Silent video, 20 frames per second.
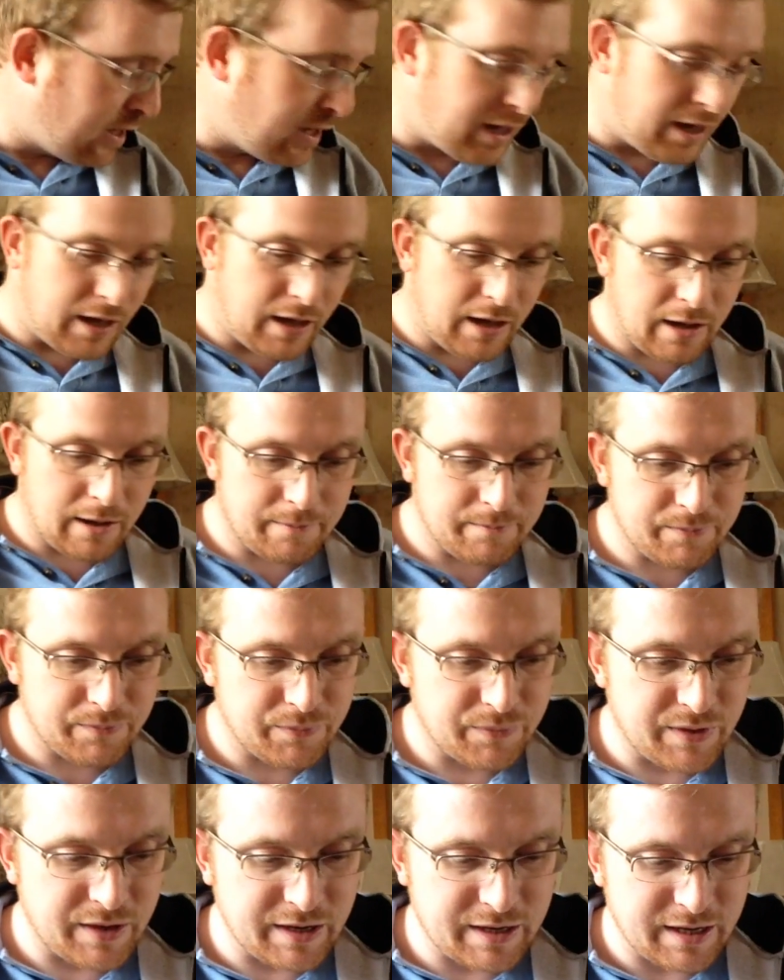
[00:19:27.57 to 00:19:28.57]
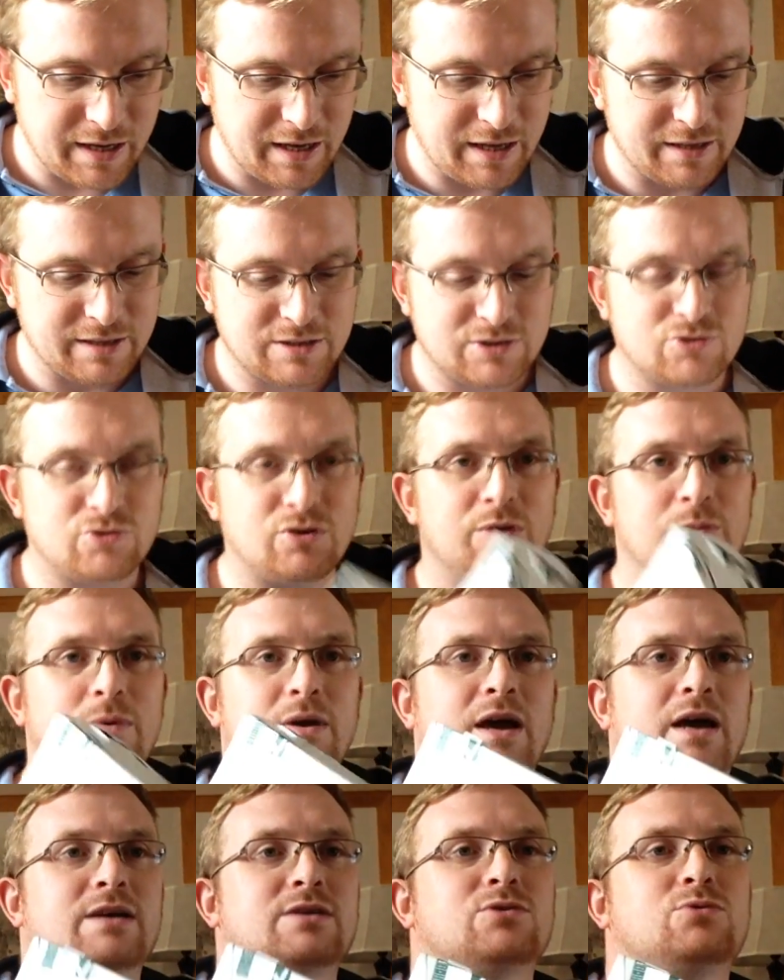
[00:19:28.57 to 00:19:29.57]
The
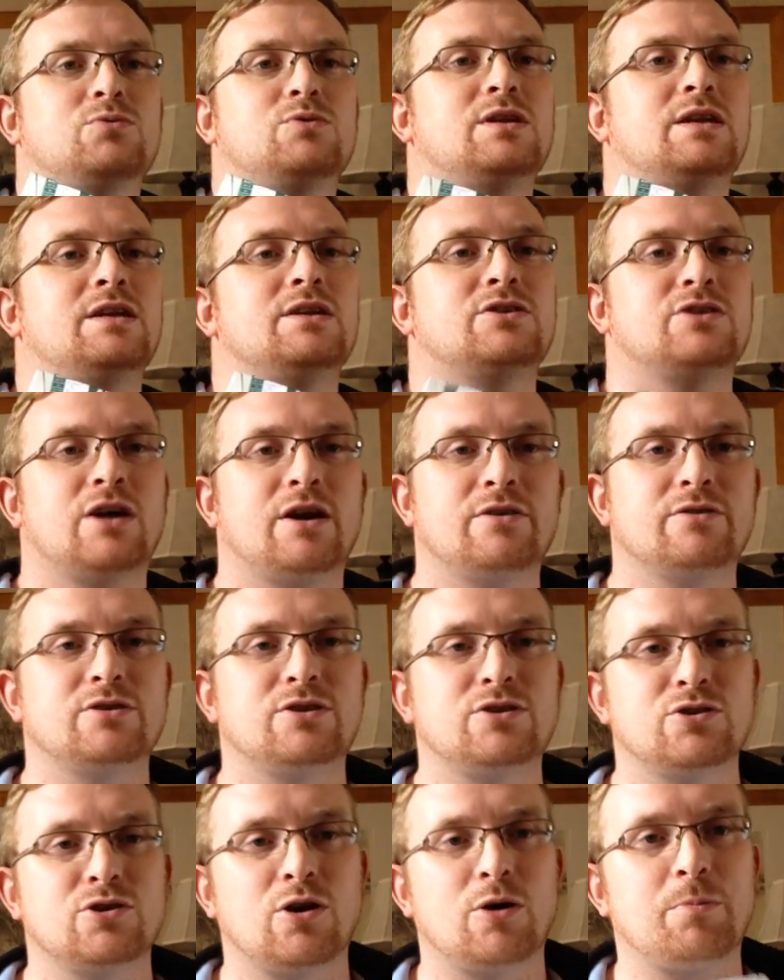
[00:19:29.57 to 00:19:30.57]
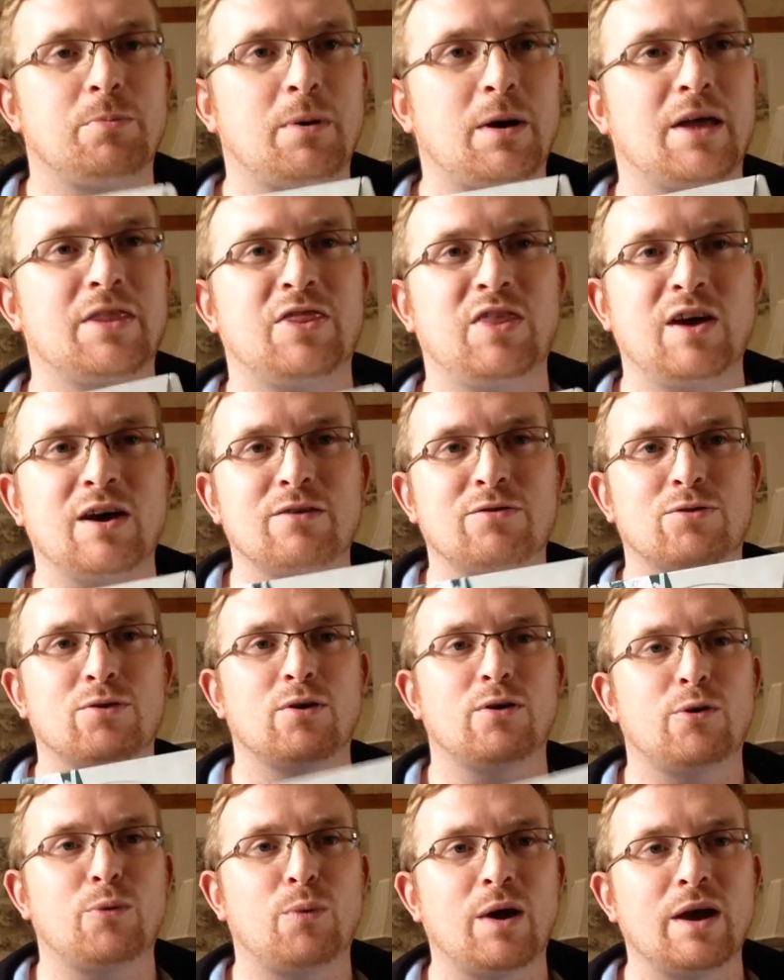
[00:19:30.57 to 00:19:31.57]
Dreamcast was in a charity shop. I think I've
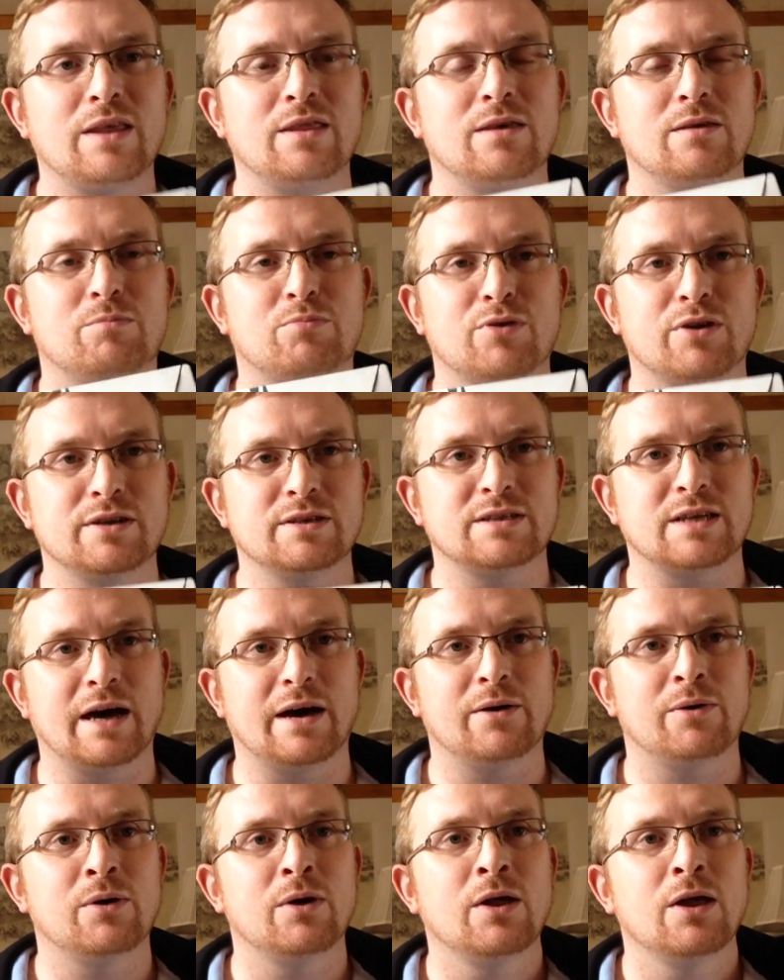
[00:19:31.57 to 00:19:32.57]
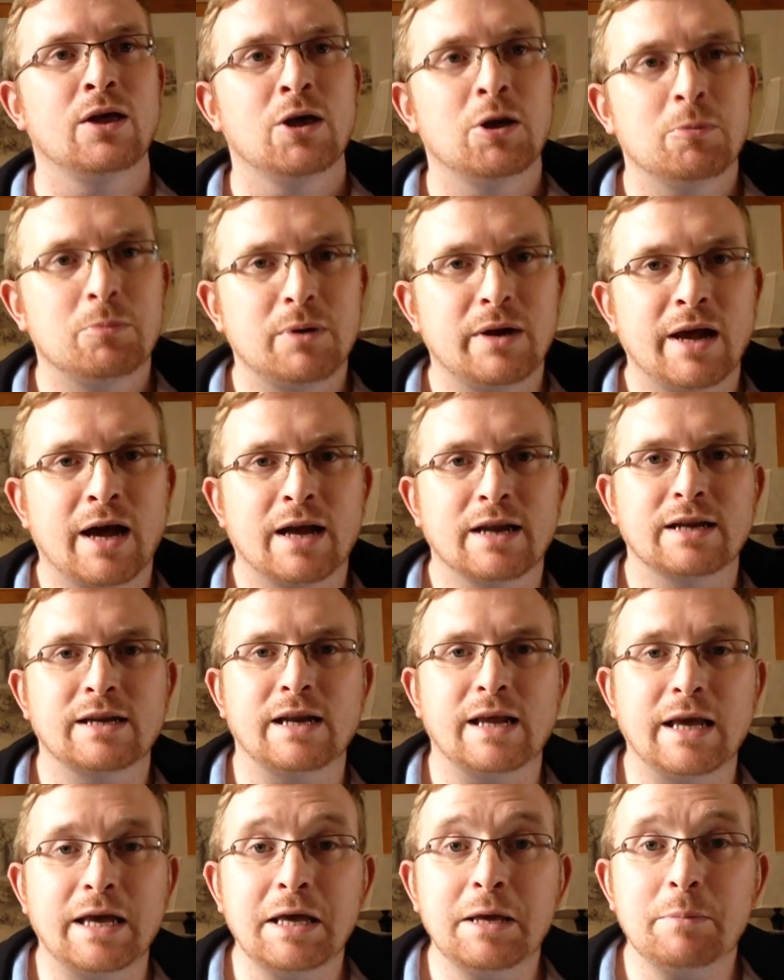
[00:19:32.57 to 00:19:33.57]
thrown away the printout, but it had an
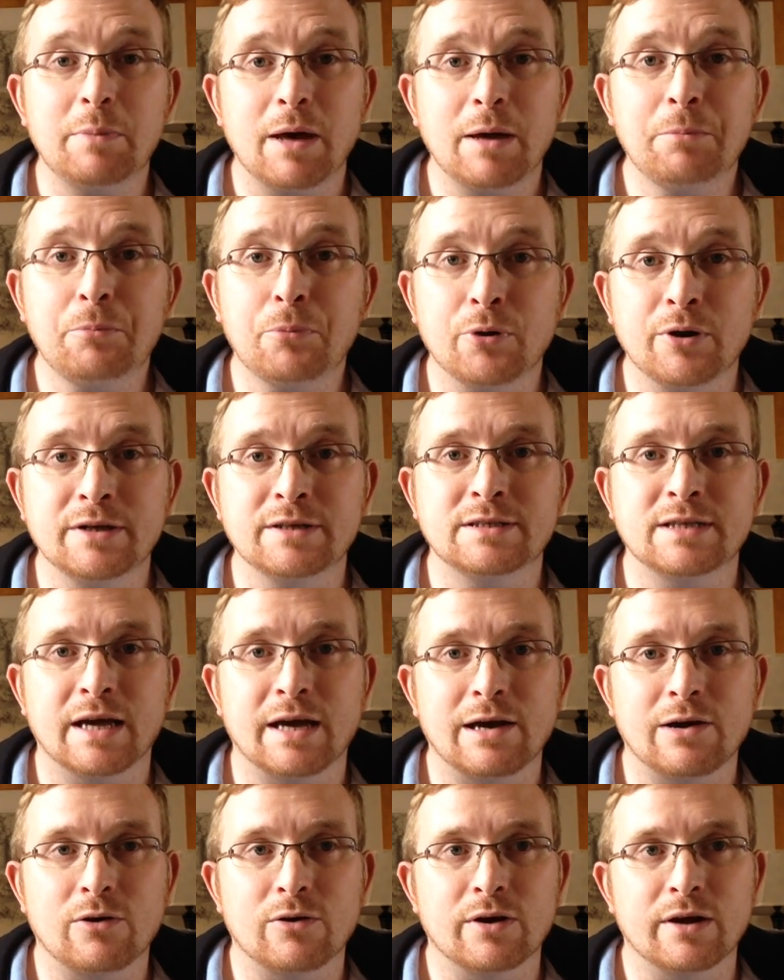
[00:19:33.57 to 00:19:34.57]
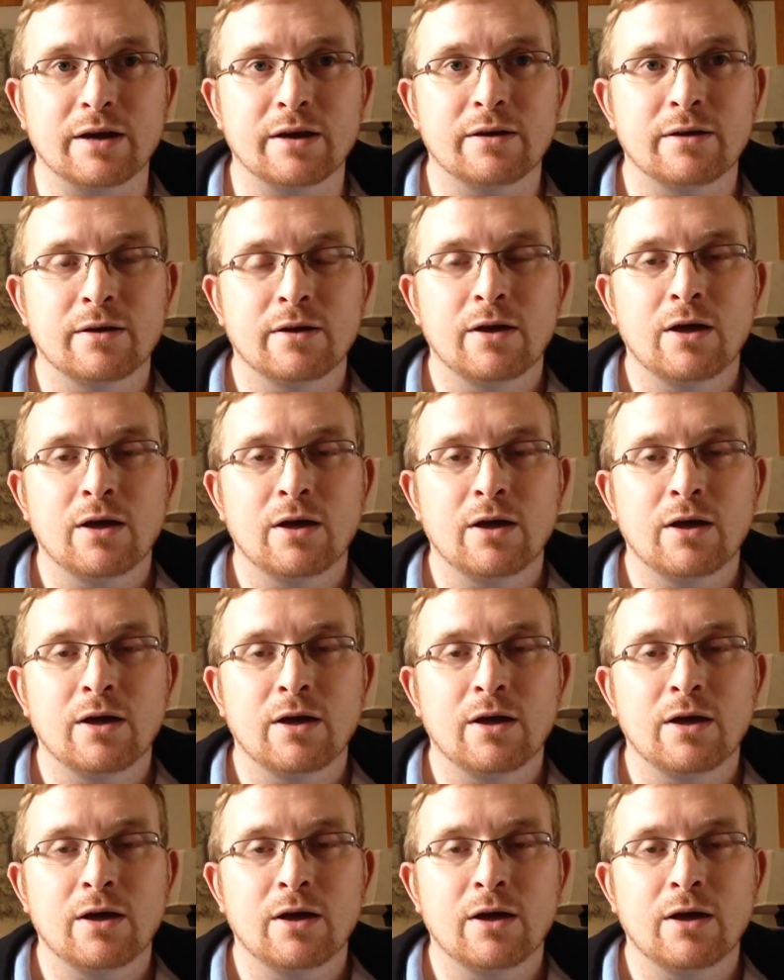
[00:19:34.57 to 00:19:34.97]
eBay printout on it.